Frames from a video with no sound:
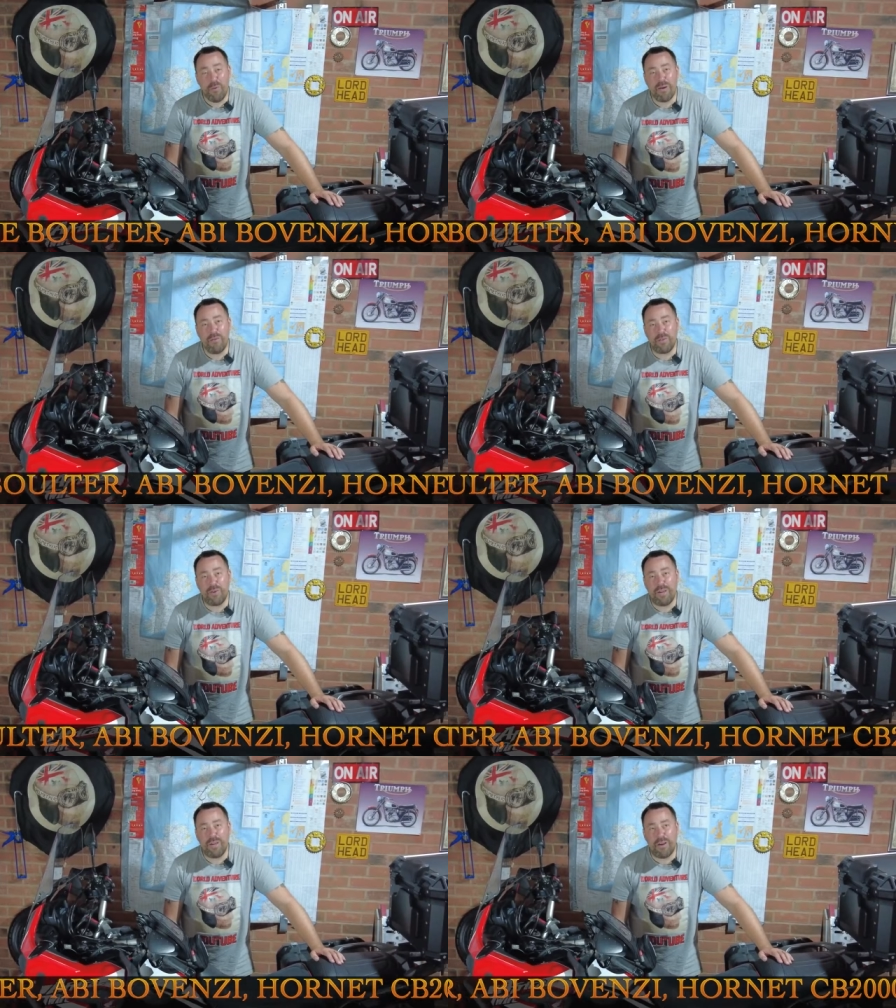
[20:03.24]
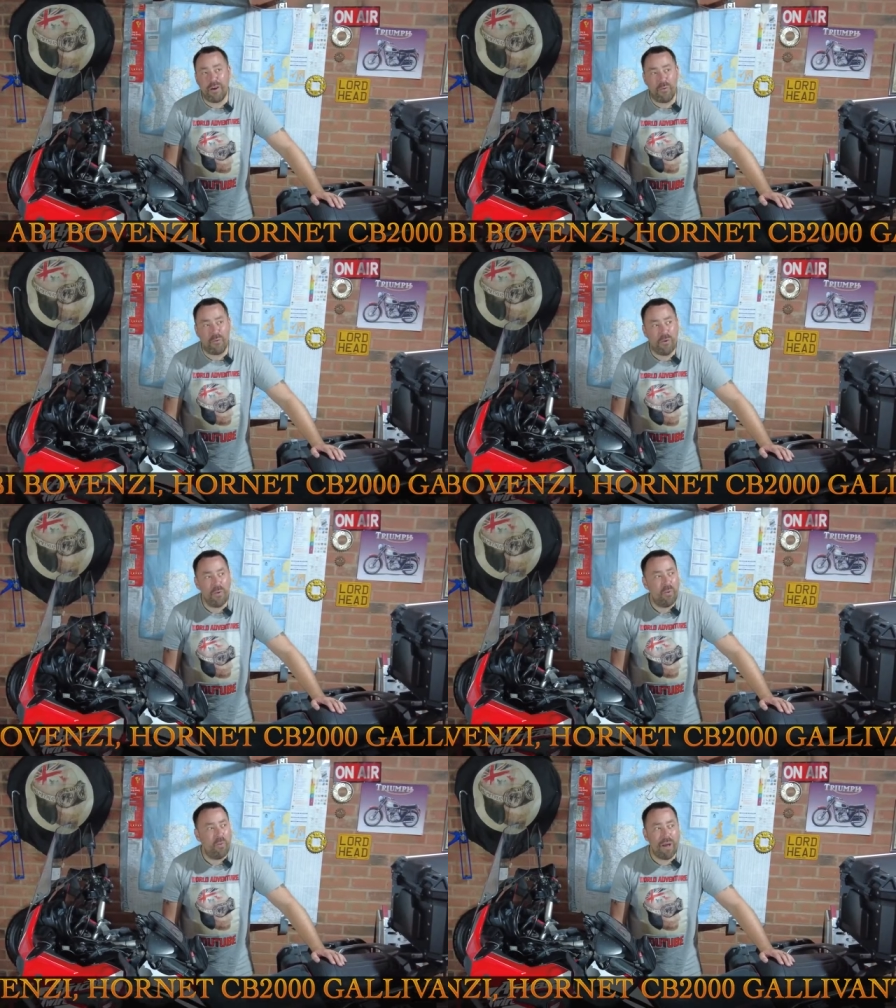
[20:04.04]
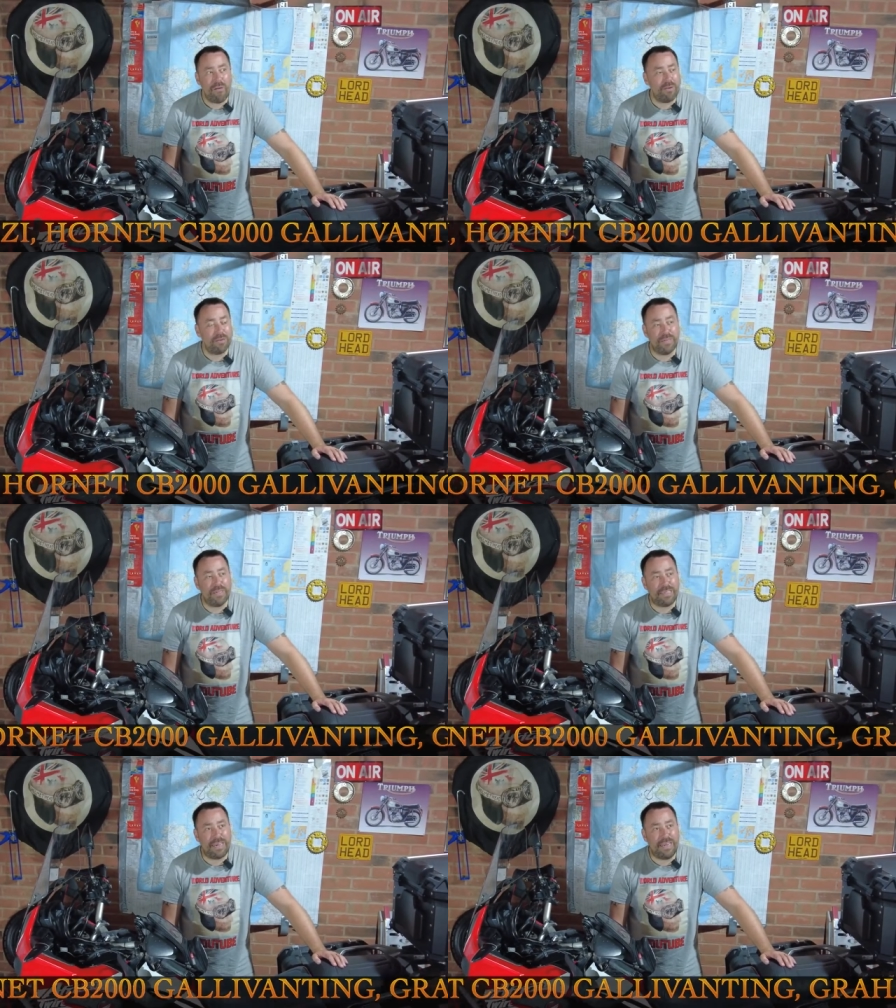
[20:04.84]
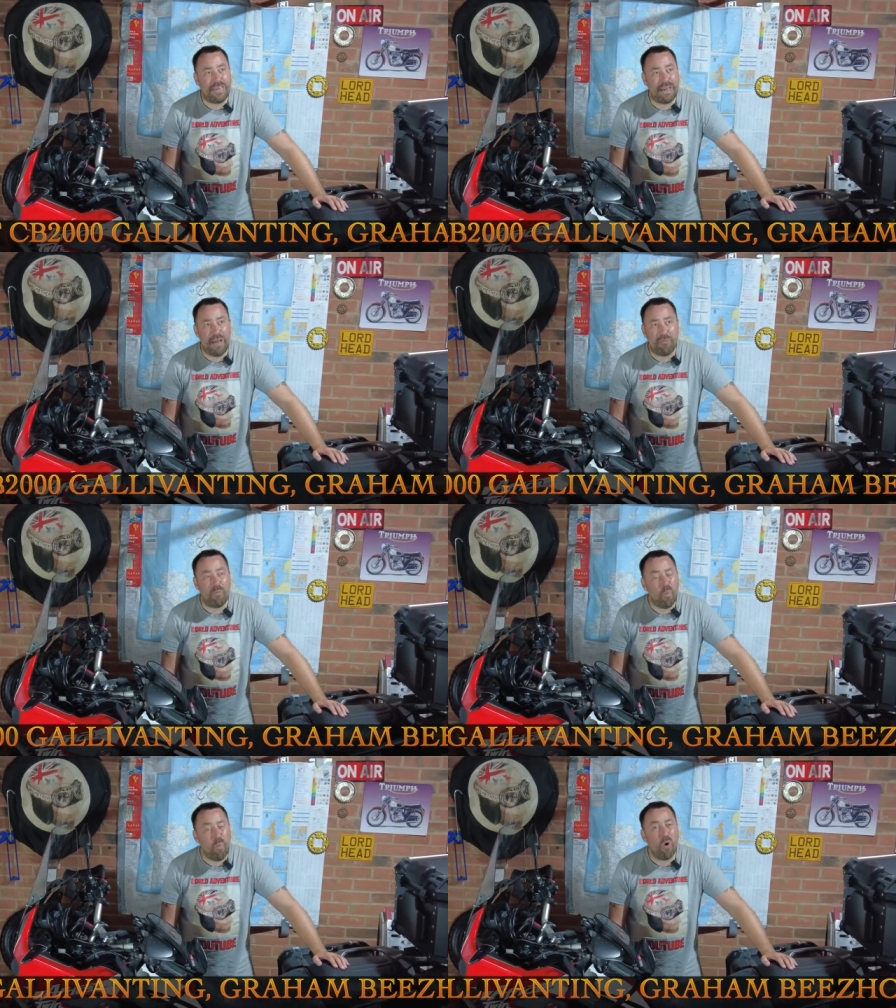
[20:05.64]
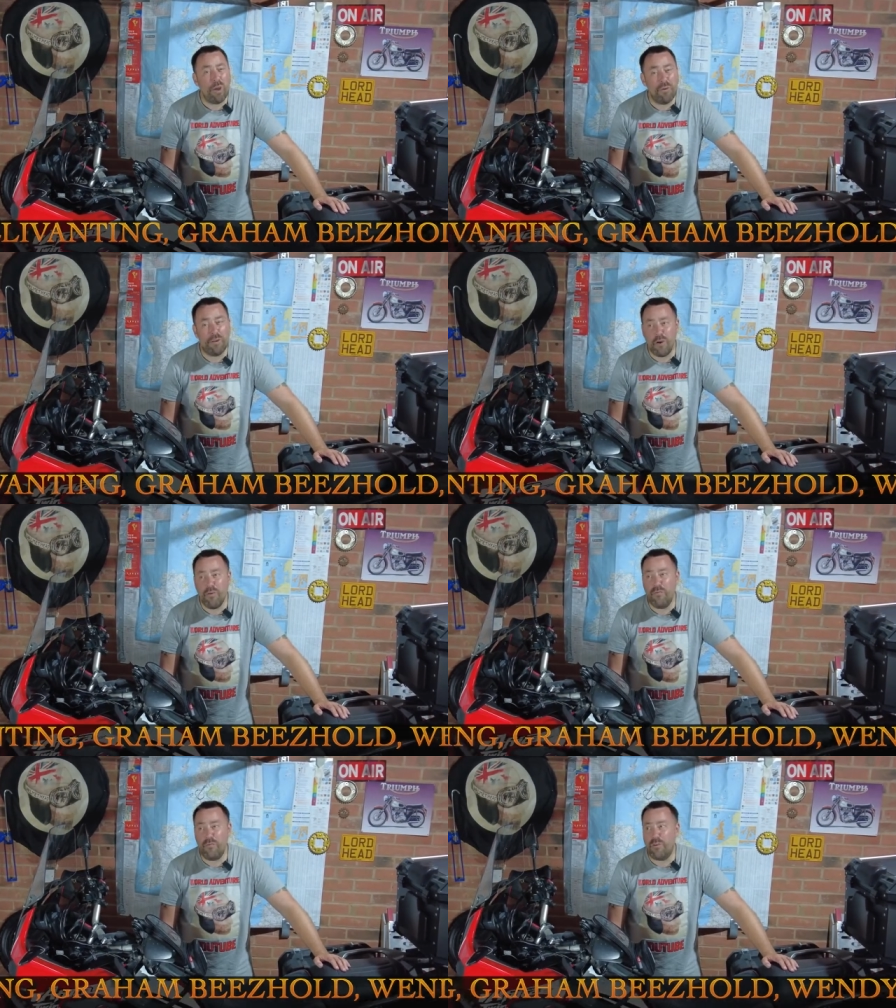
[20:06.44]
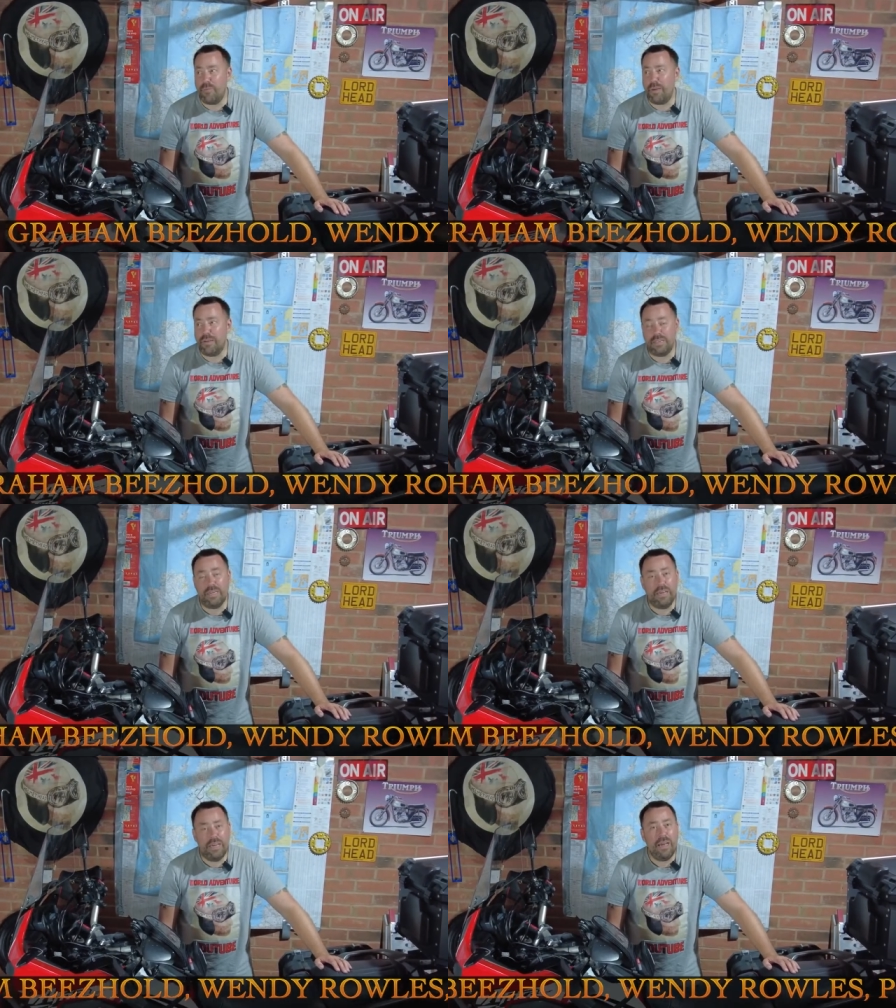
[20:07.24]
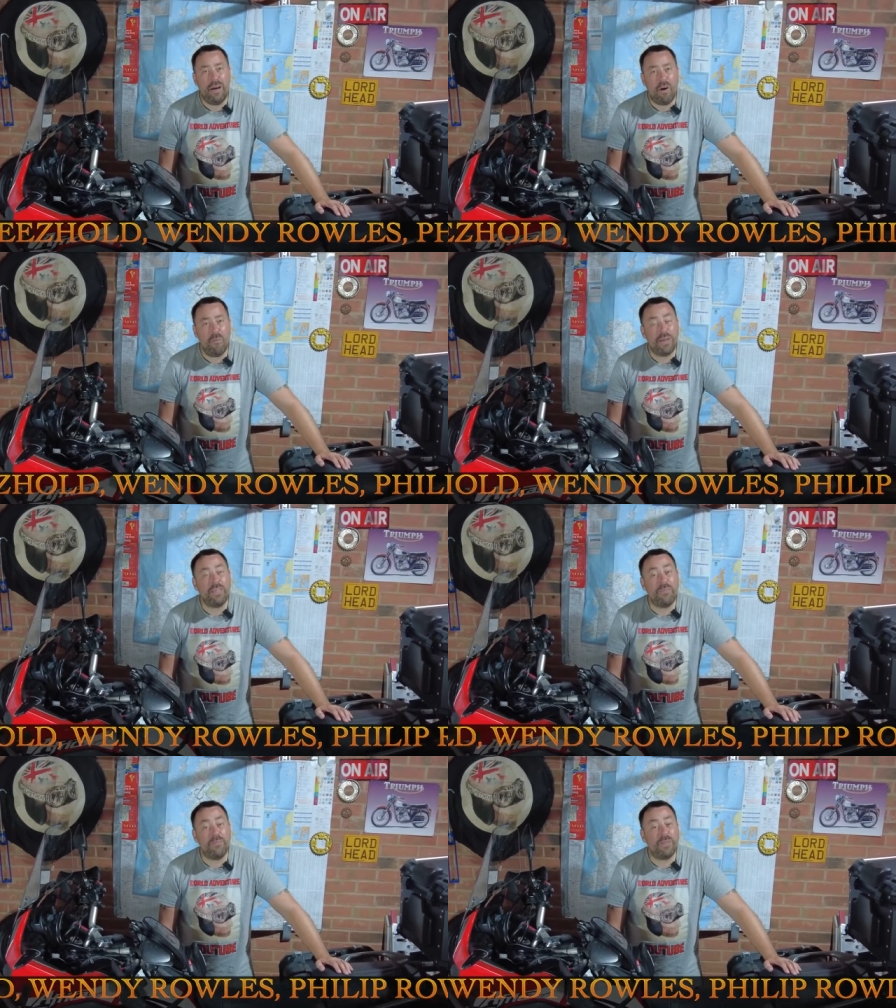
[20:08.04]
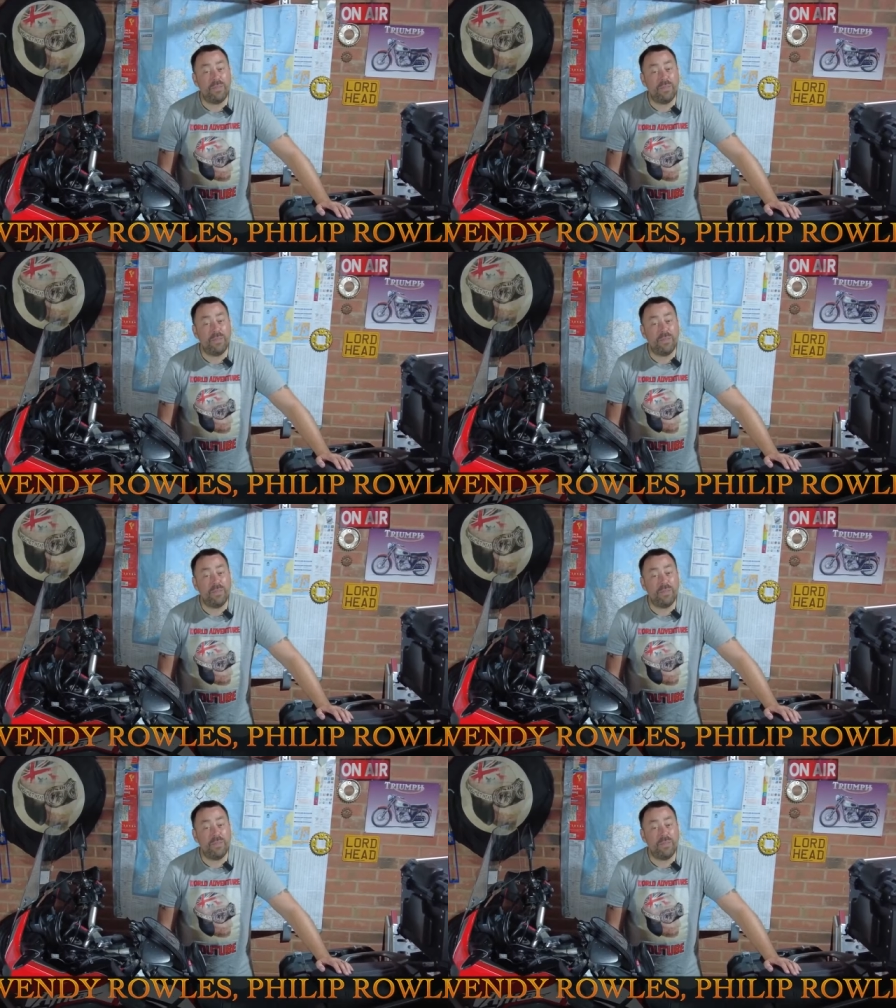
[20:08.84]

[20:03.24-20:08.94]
where else I can go, where else I could take it and what it would go through, because I'm actually impressed.